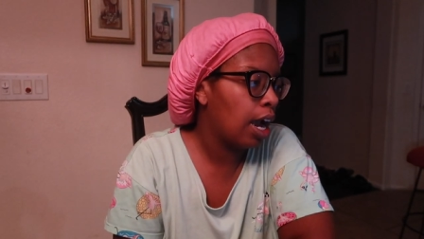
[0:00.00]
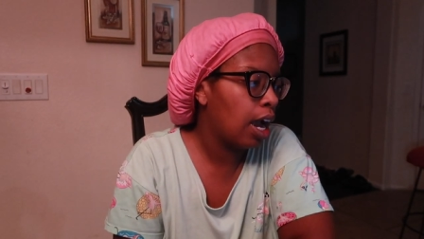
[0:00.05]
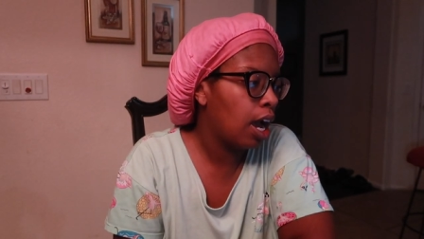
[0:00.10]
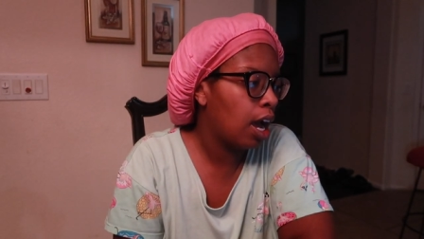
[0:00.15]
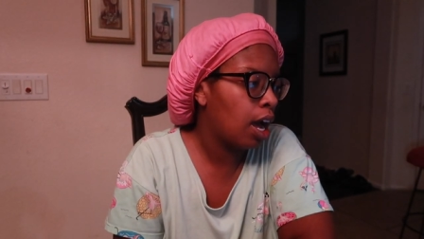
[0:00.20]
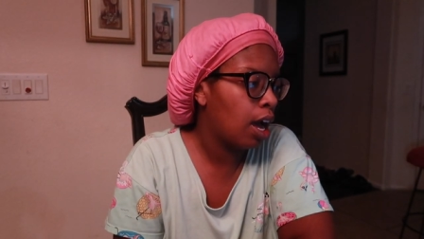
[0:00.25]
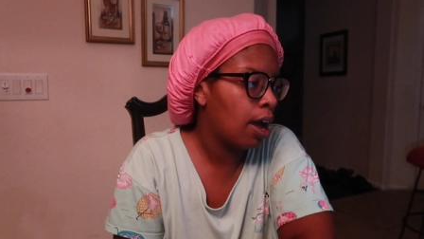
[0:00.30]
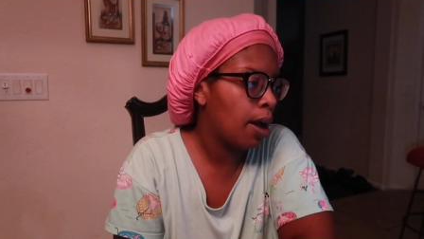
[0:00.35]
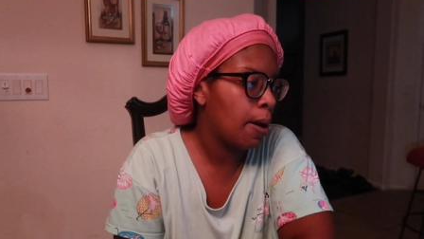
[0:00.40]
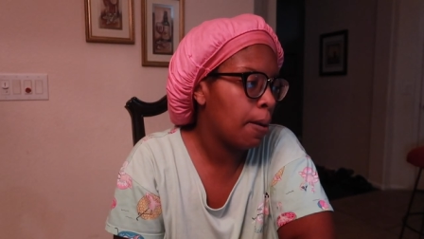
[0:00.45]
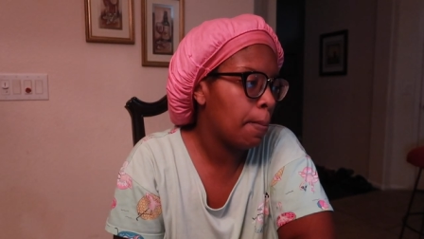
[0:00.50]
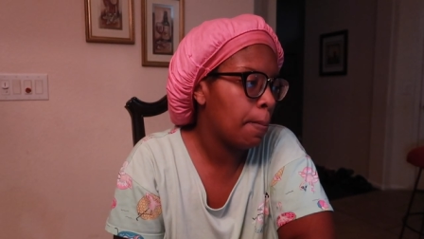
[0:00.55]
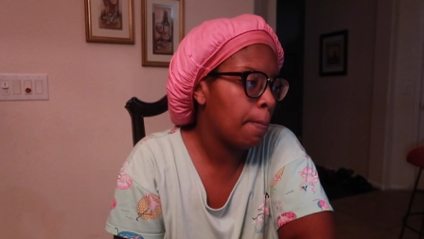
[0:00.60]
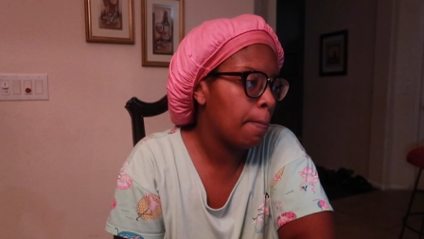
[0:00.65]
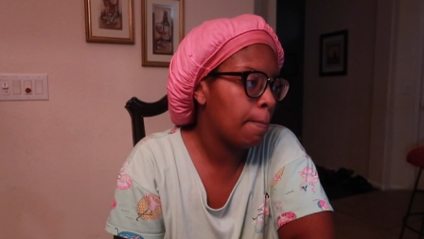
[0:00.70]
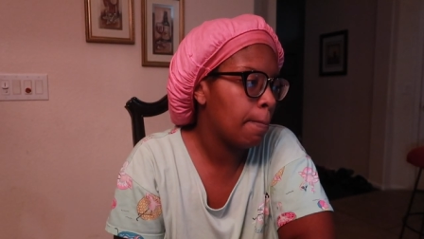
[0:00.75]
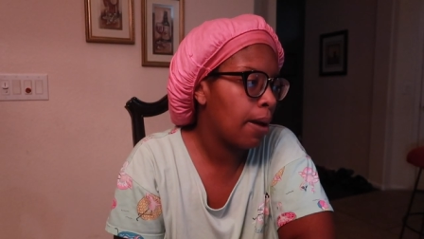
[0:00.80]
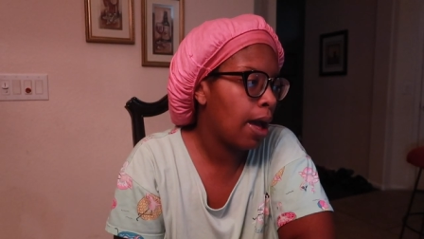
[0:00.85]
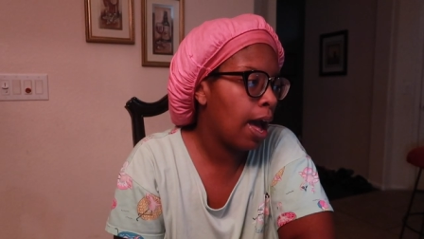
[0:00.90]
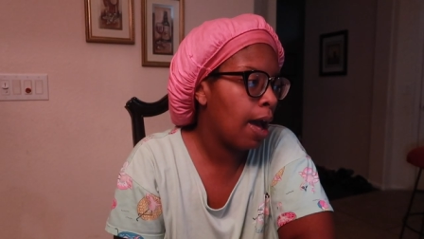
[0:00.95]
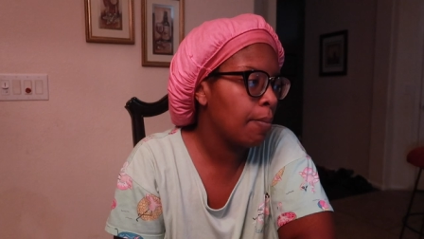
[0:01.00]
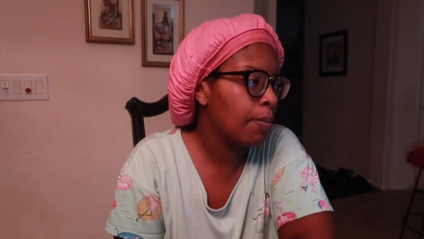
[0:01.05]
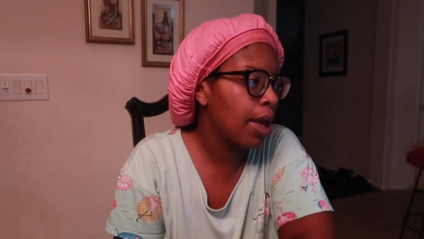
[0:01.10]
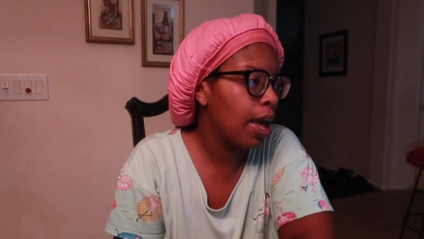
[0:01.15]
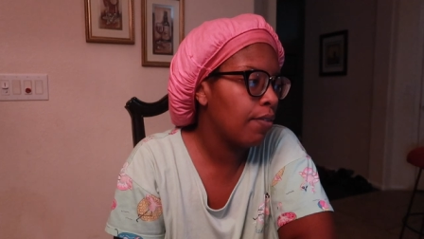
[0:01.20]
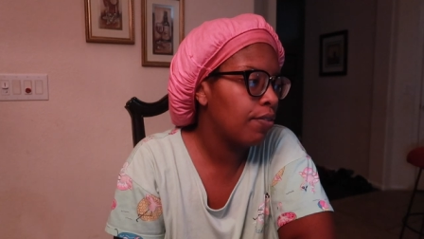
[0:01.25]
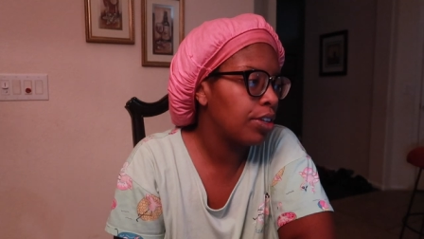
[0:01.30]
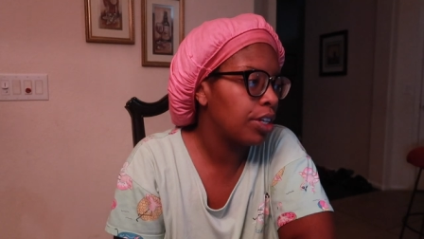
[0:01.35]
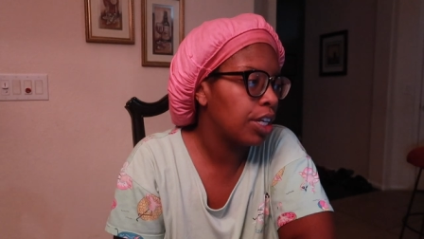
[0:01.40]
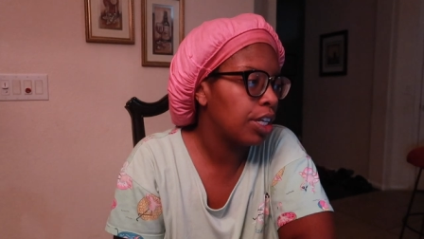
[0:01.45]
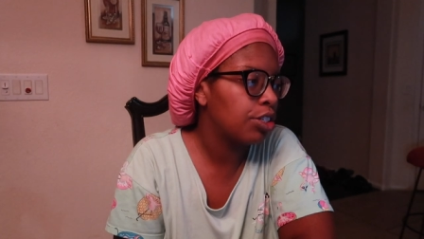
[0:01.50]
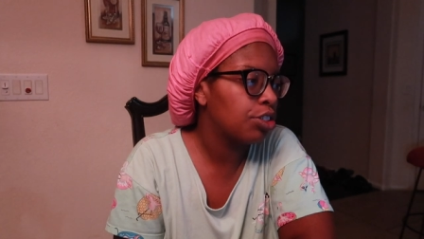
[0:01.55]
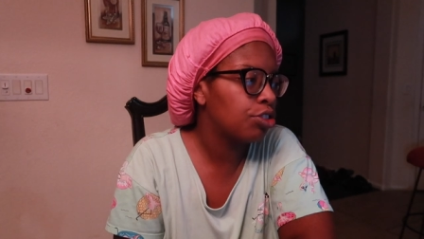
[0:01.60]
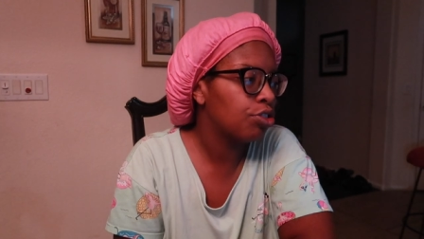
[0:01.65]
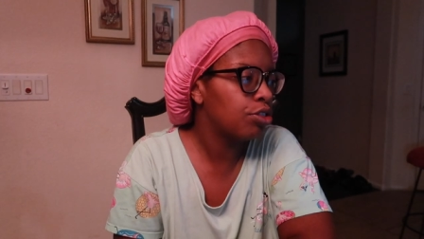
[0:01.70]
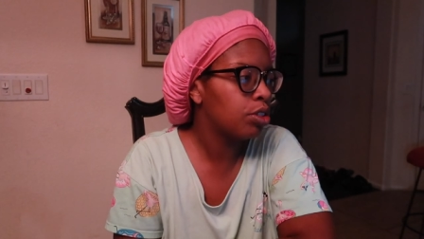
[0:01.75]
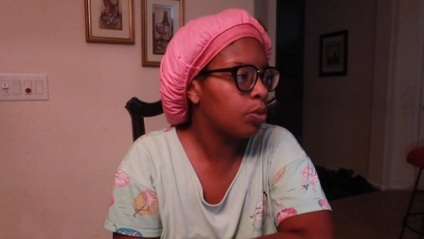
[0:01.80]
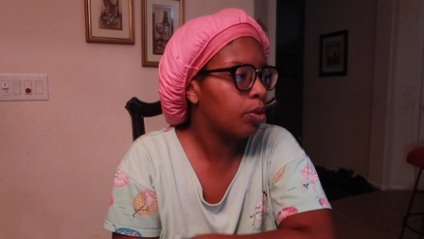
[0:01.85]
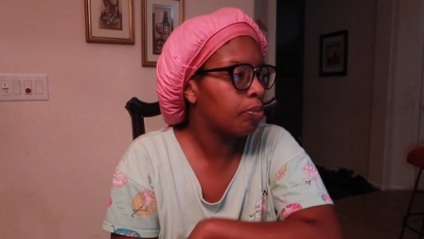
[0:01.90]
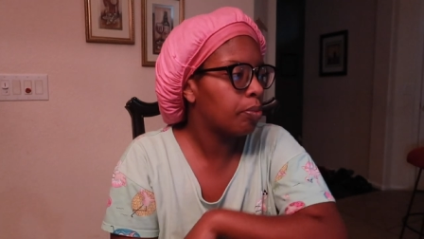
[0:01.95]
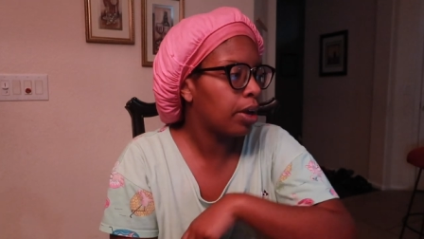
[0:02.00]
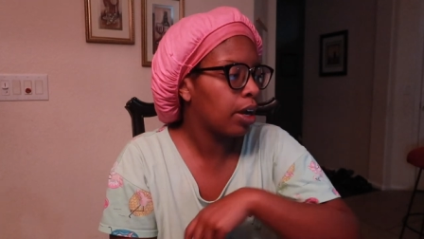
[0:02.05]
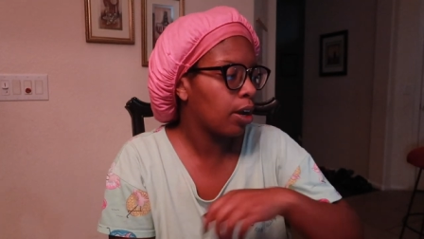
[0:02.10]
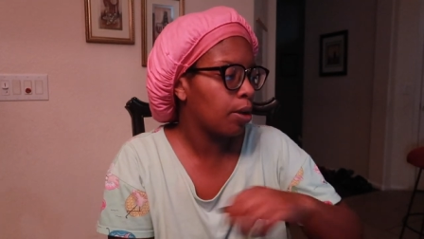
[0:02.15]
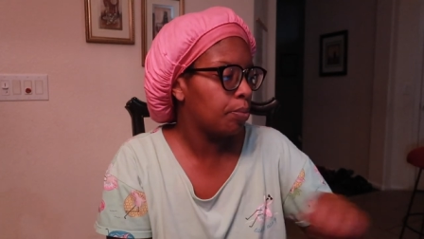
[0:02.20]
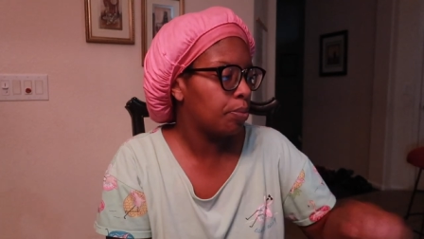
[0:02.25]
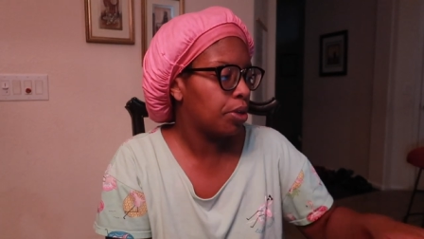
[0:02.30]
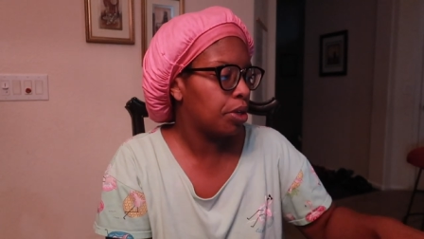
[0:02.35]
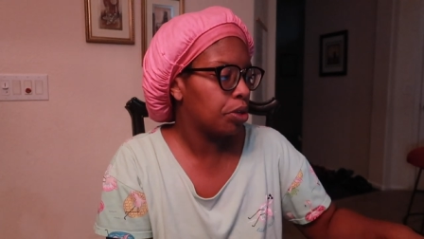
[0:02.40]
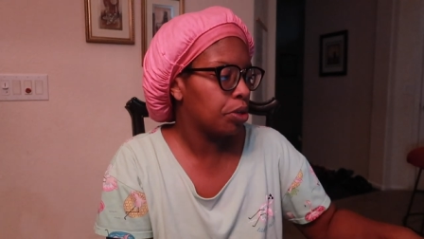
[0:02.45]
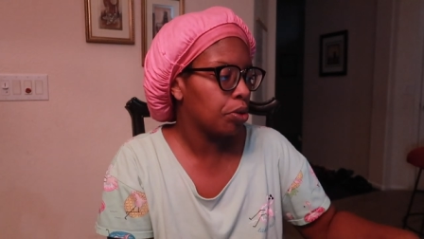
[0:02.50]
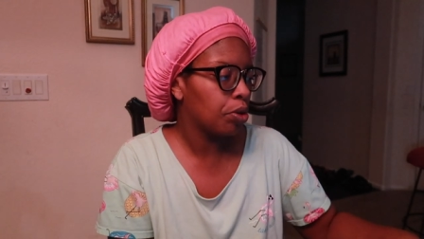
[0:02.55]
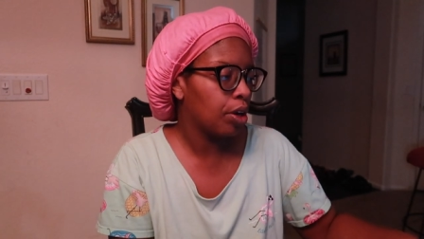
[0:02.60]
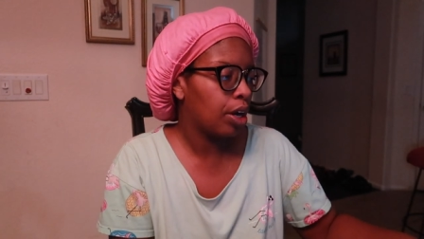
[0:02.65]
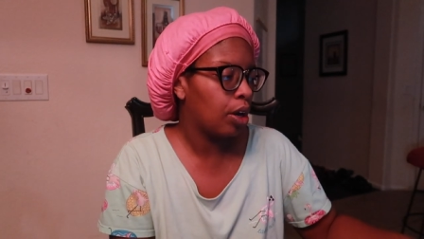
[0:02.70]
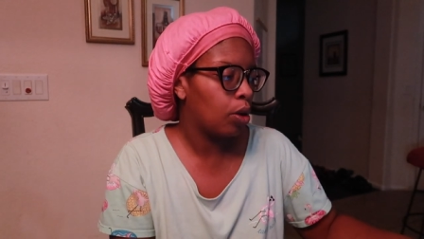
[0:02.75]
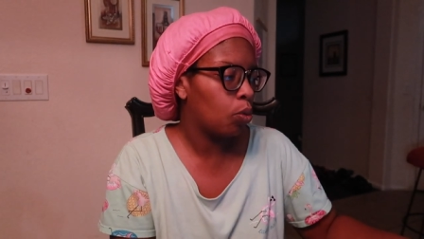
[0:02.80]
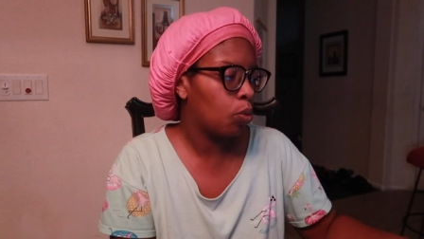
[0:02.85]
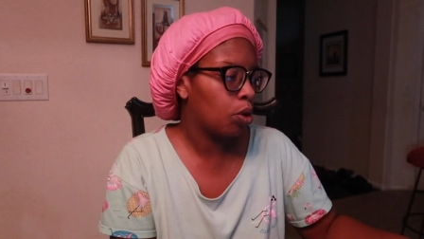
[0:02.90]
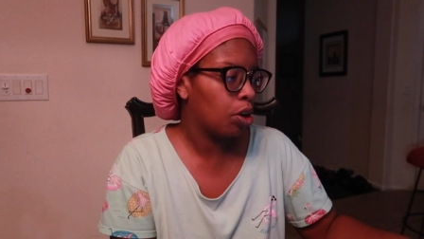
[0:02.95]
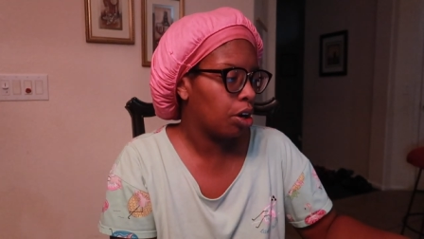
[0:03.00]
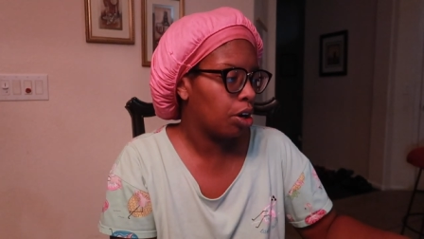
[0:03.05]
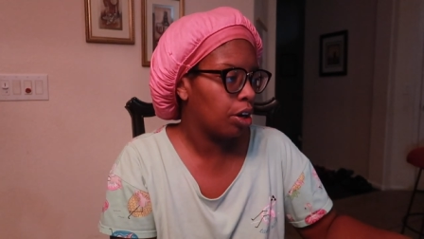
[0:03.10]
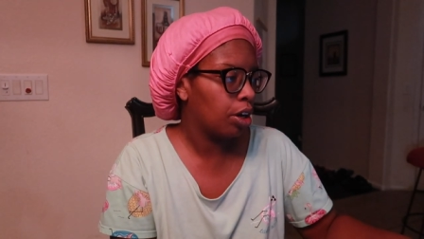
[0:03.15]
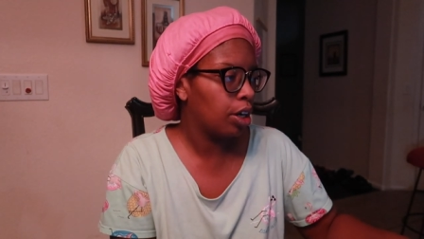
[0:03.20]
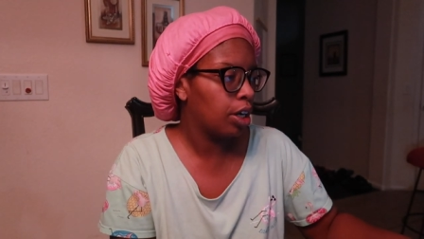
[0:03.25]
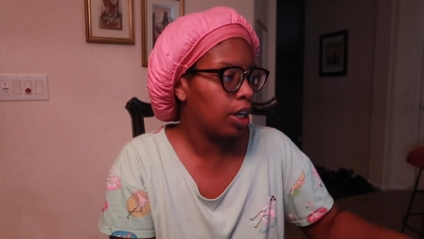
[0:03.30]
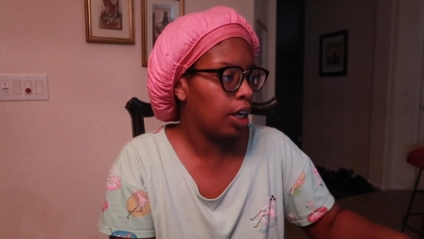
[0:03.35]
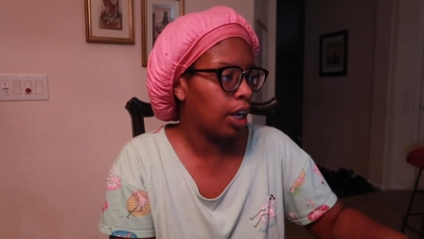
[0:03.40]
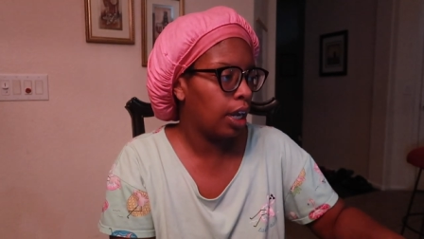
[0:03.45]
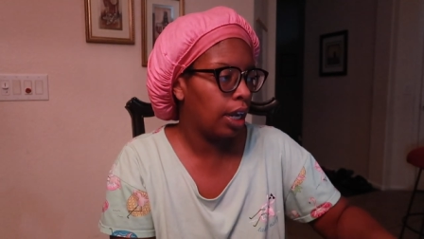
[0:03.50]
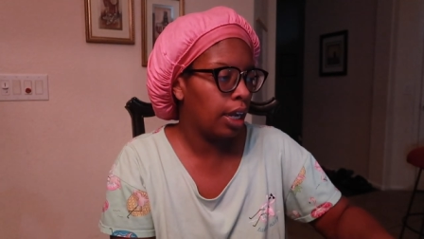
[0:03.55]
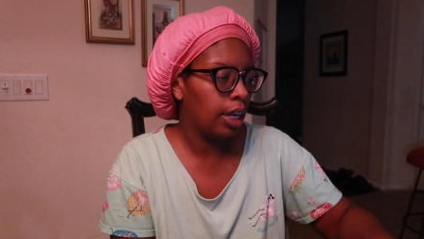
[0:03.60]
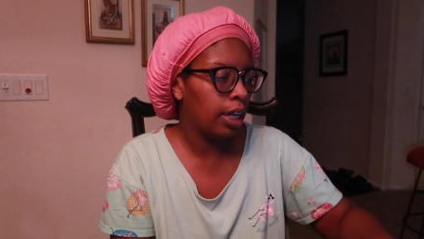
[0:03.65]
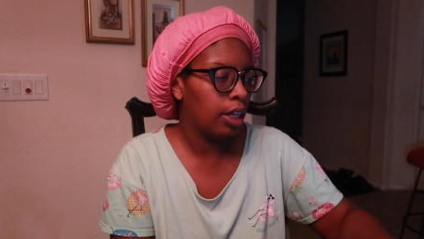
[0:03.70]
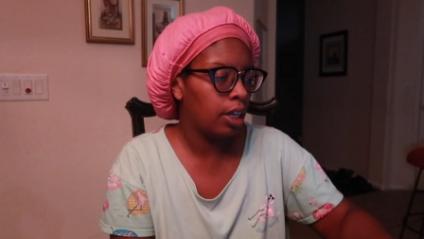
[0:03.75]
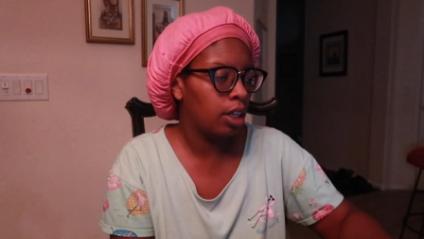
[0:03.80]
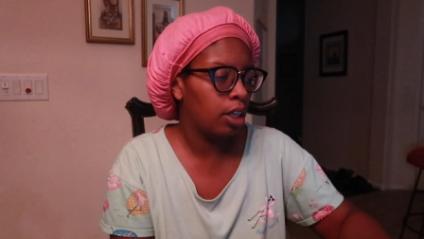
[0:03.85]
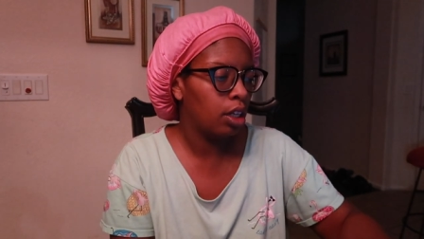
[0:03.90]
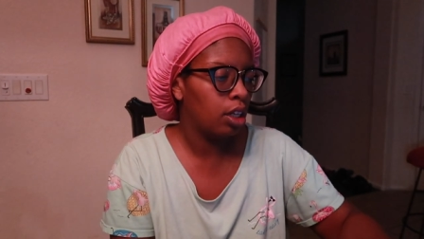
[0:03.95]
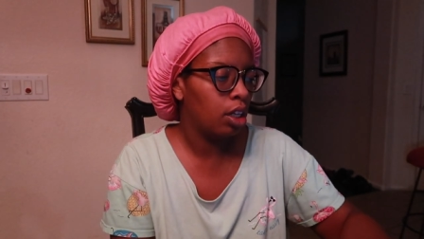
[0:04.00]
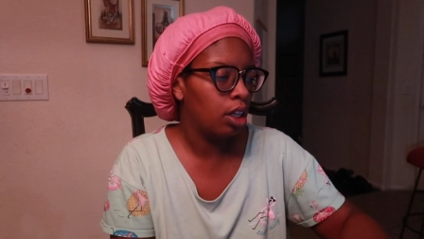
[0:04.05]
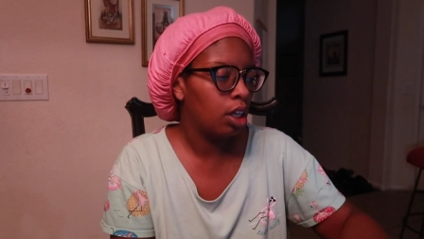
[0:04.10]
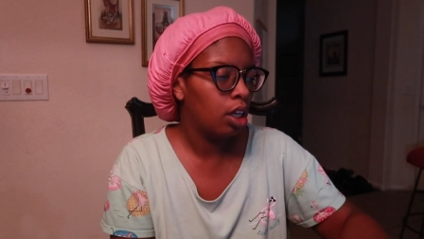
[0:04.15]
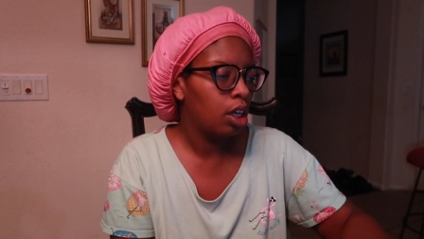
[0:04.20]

um, I'm having issues with my computer at work and